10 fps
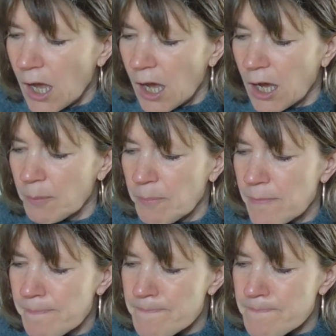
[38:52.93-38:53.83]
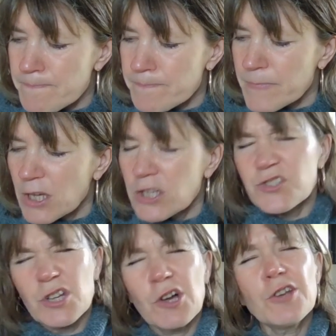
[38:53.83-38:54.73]

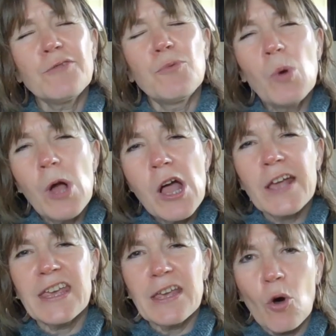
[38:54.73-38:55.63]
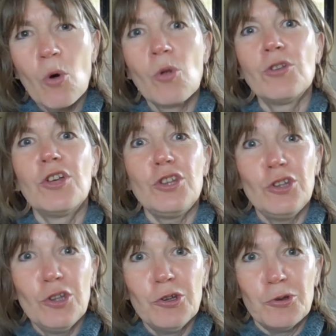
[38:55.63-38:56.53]
So kind of working on
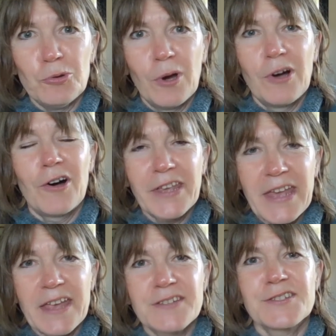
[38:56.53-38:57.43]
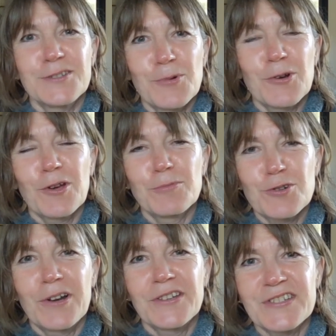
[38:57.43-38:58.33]
you, I guess, is what I'm
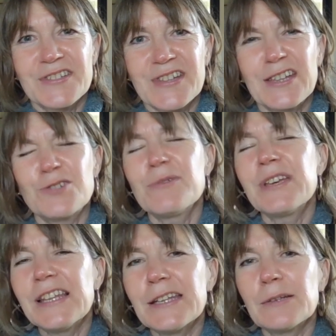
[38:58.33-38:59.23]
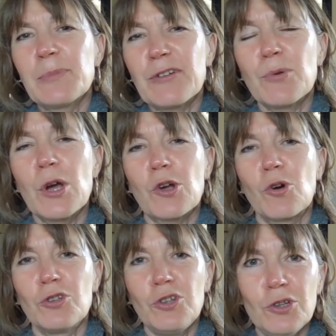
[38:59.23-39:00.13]
trying to say. Doing a little bit of work
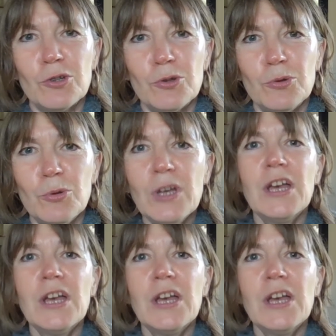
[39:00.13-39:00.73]
on you